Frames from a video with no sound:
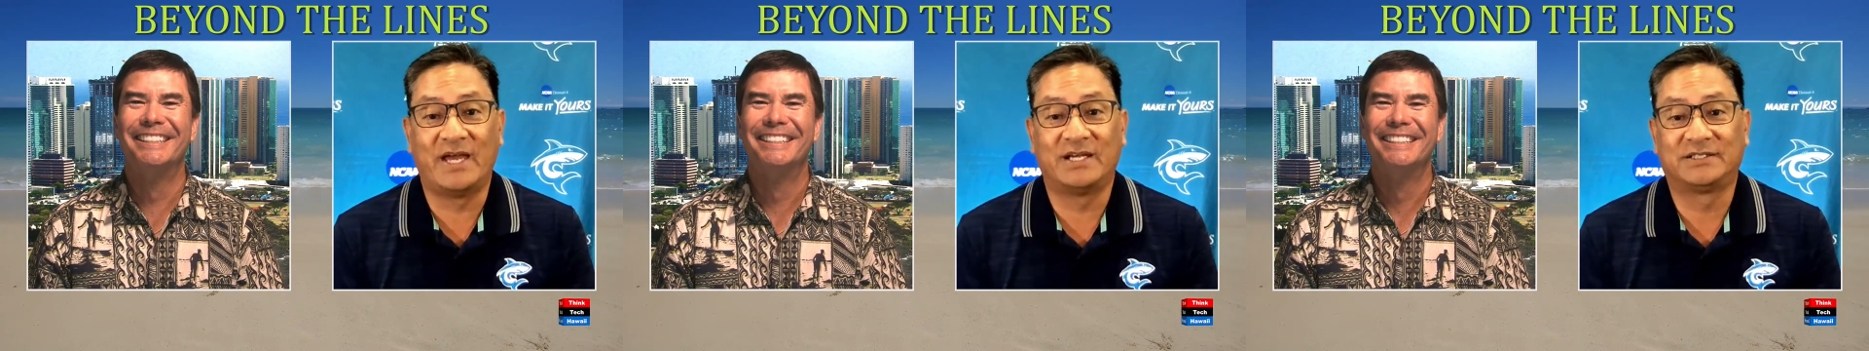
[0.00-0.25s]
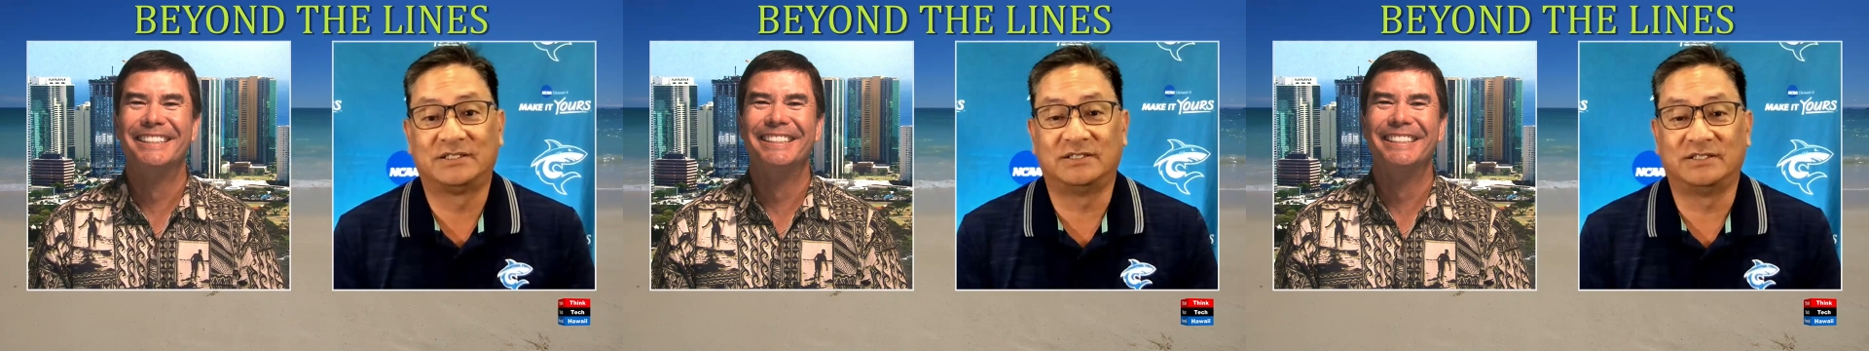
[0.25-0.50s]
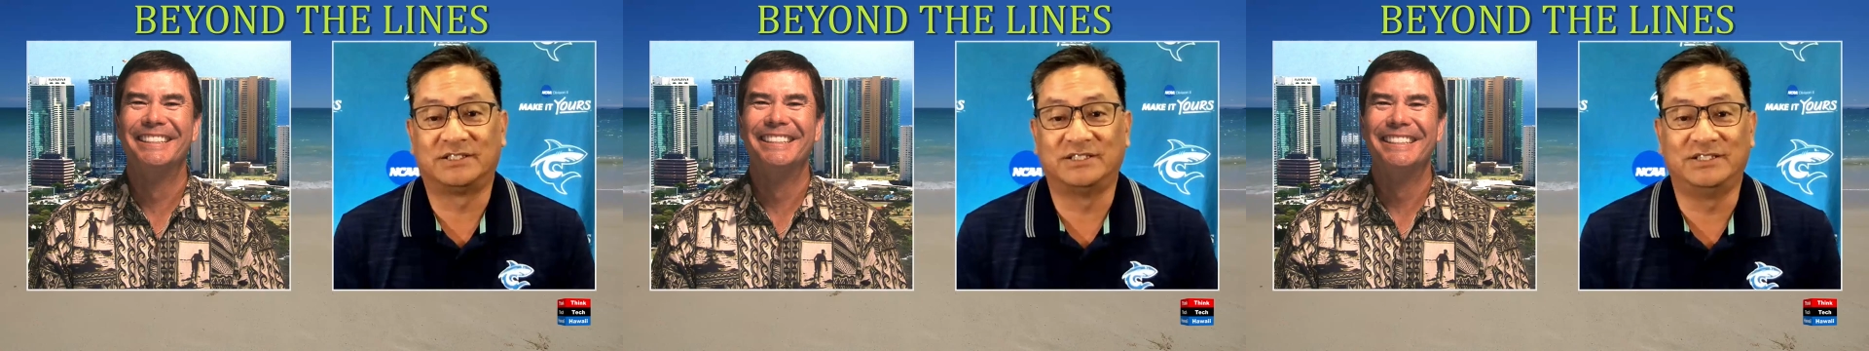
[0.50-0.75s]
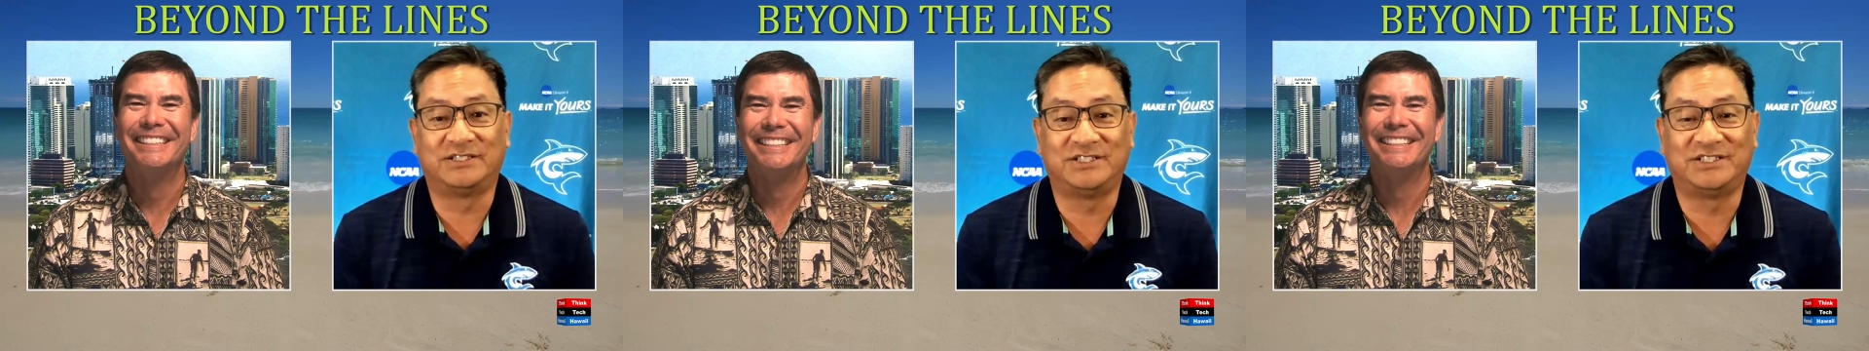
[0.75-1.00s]
Speaker 1: Mags.
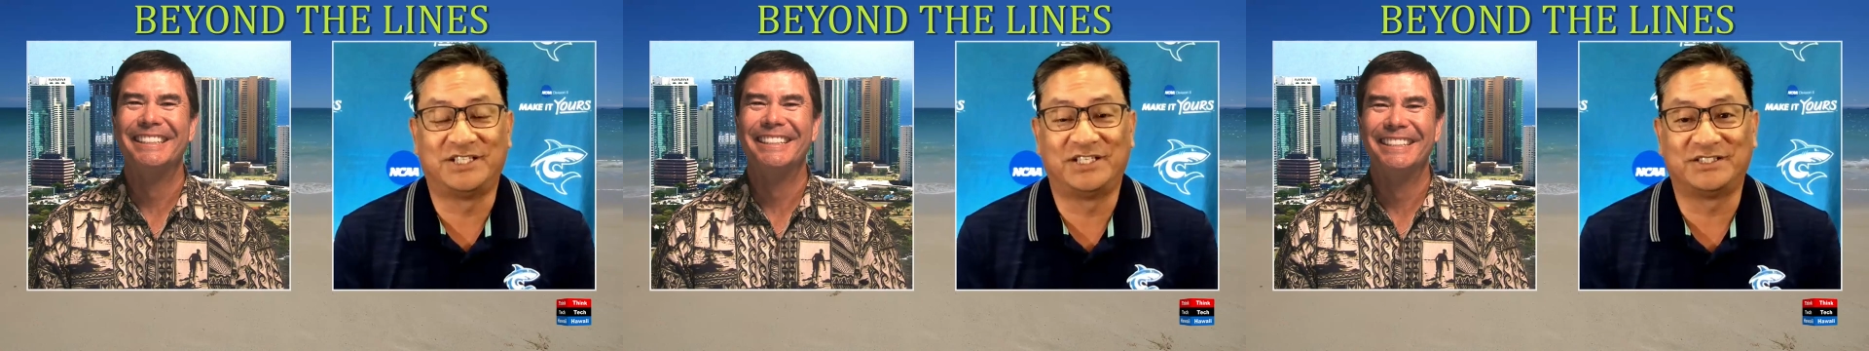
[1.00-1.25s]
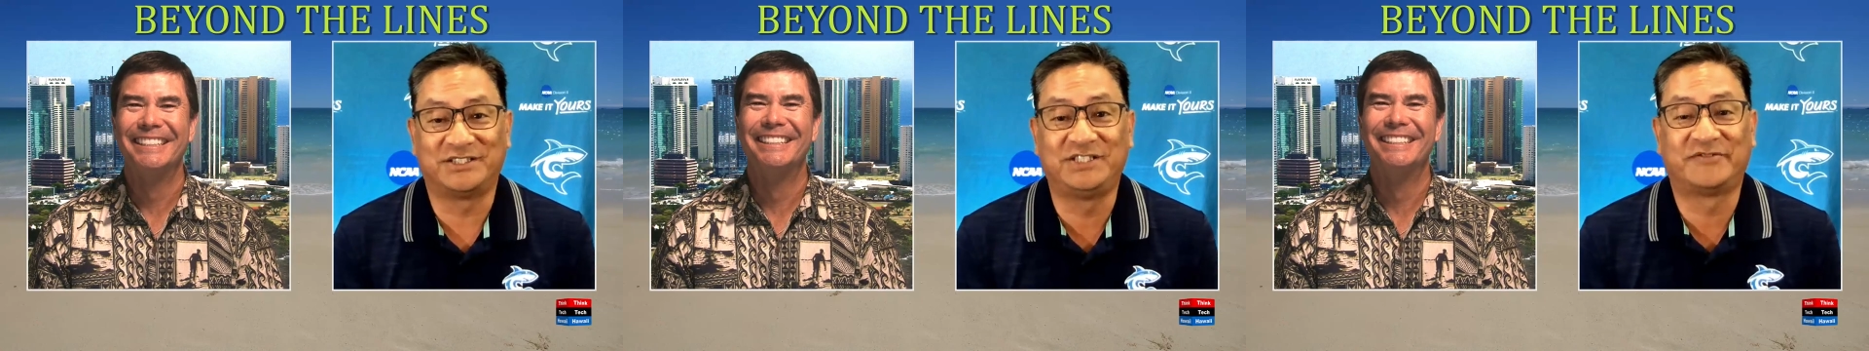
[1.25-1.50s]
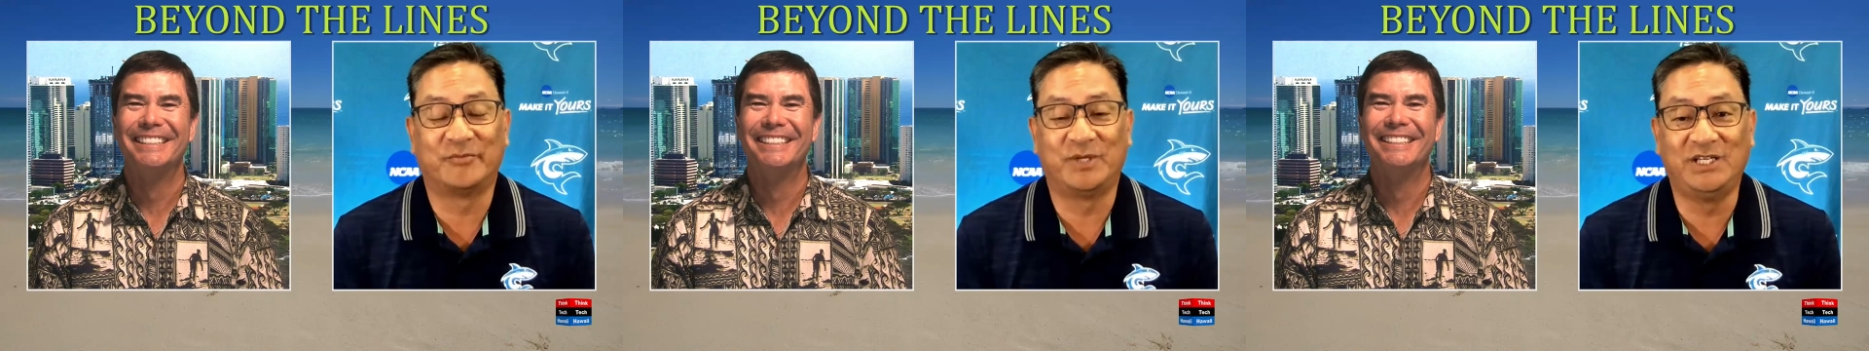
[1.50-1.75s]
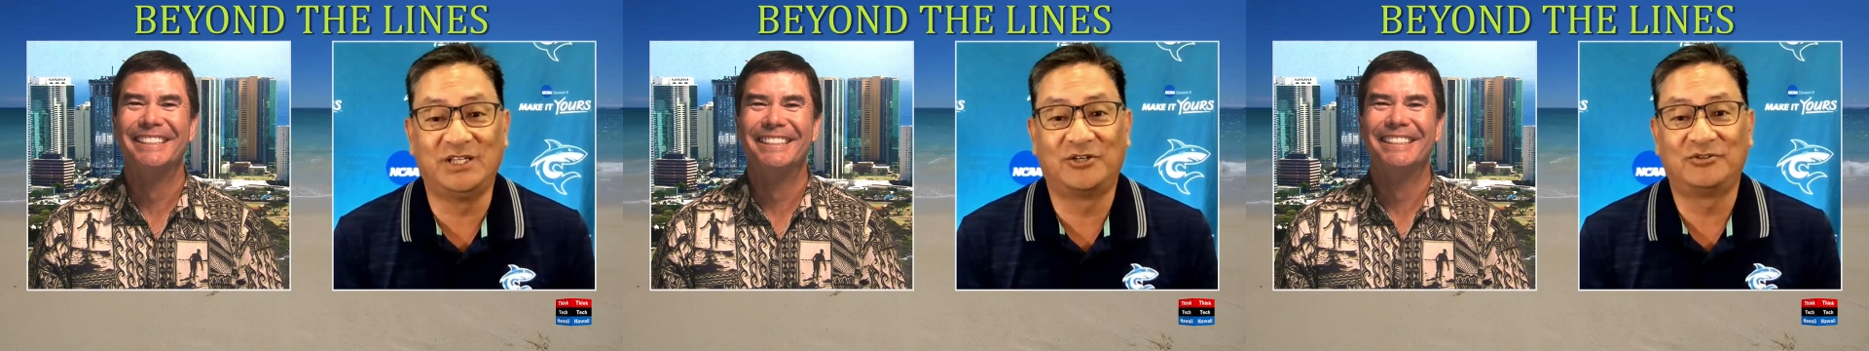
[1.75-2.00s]
She she says she's from
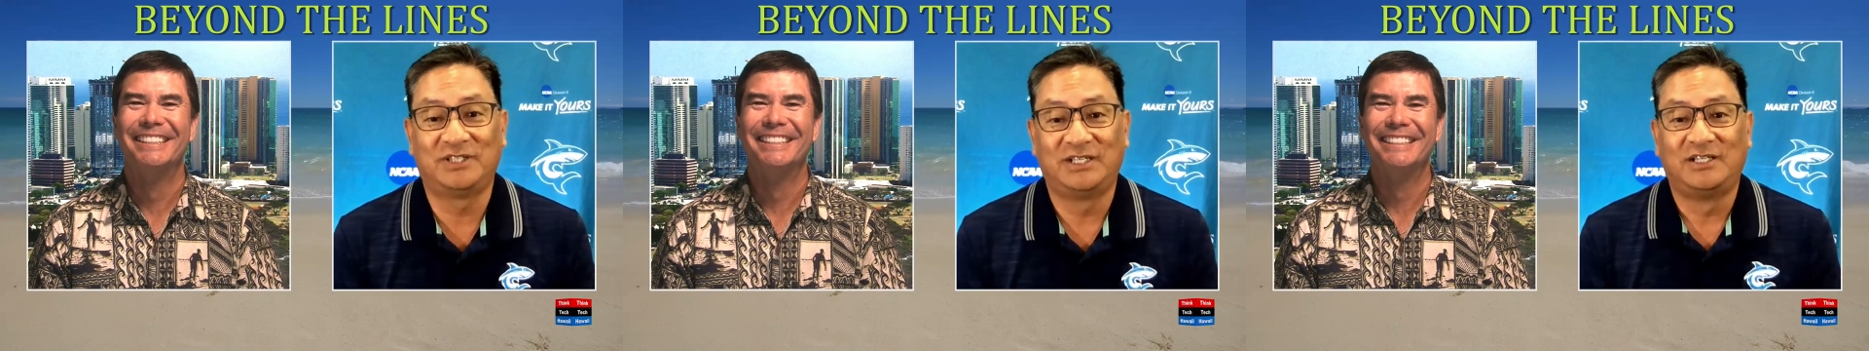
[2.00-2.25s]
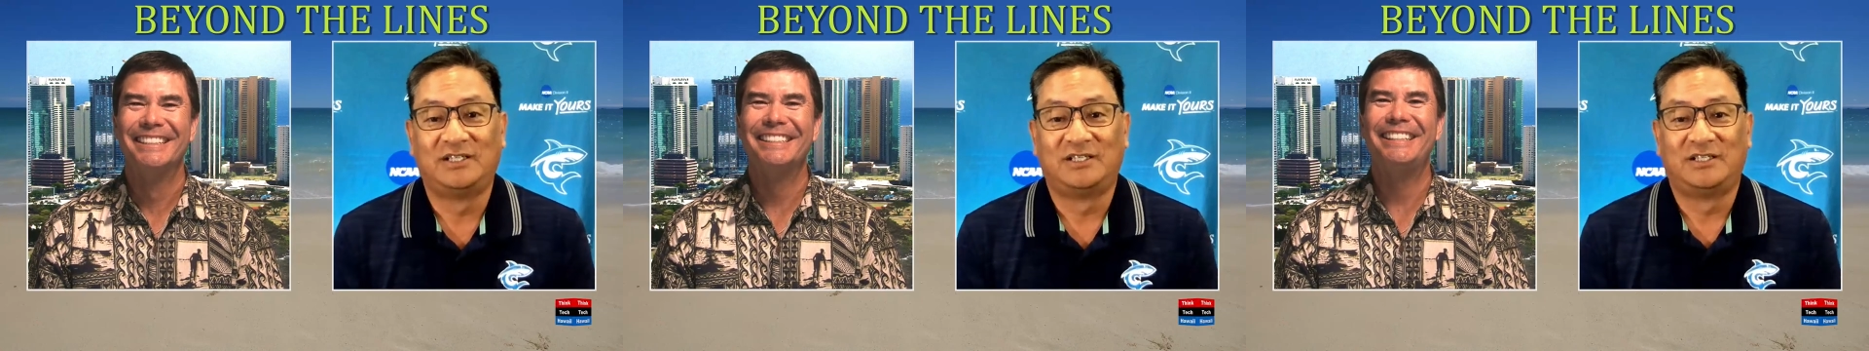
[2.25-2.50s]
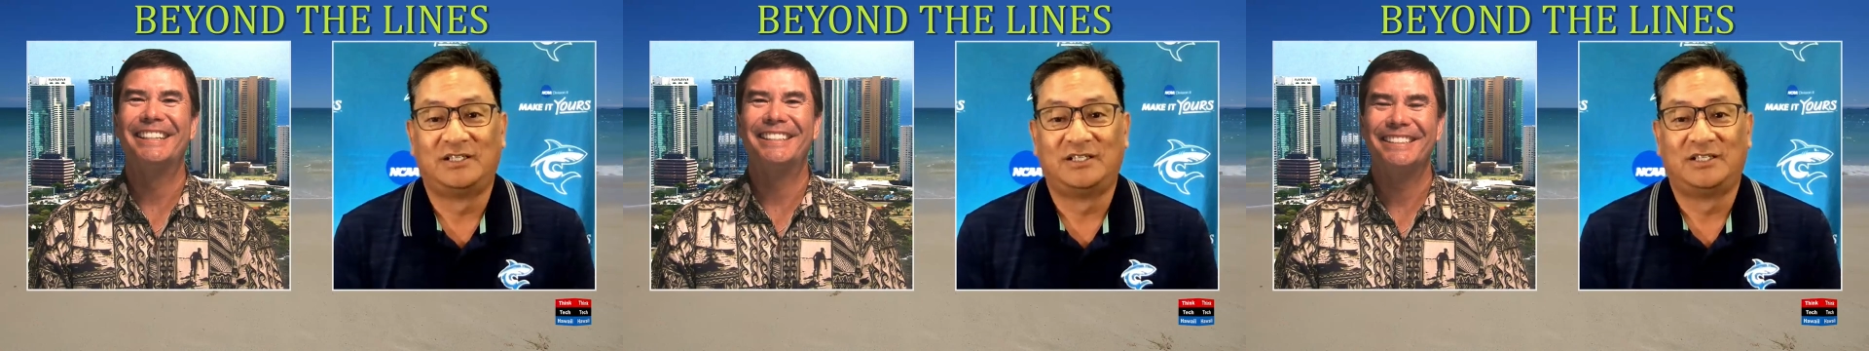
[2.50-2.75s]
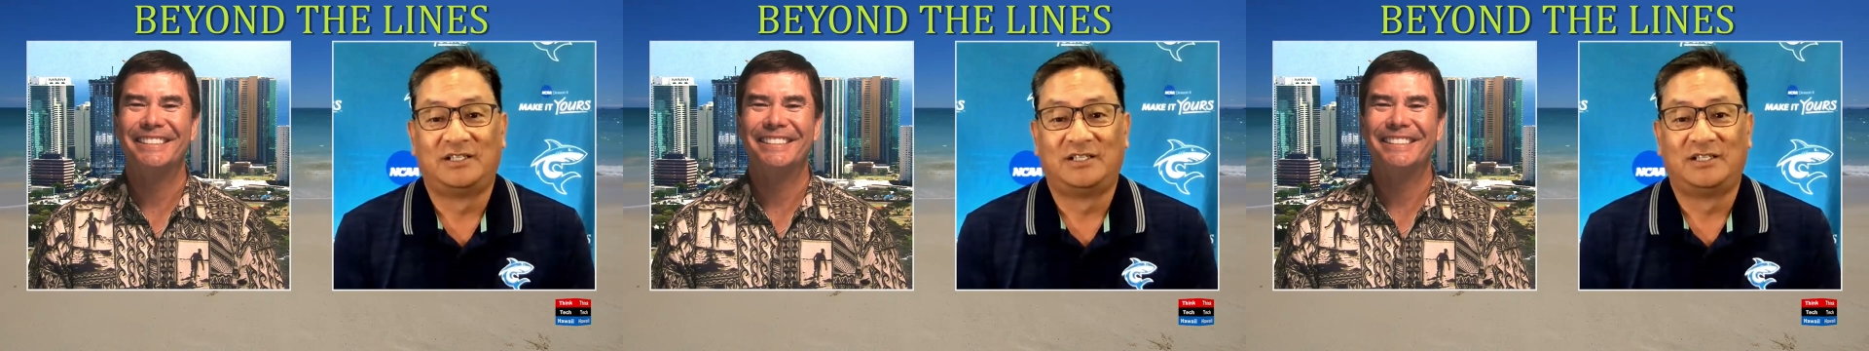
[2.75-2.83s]
Hilo. Yeah.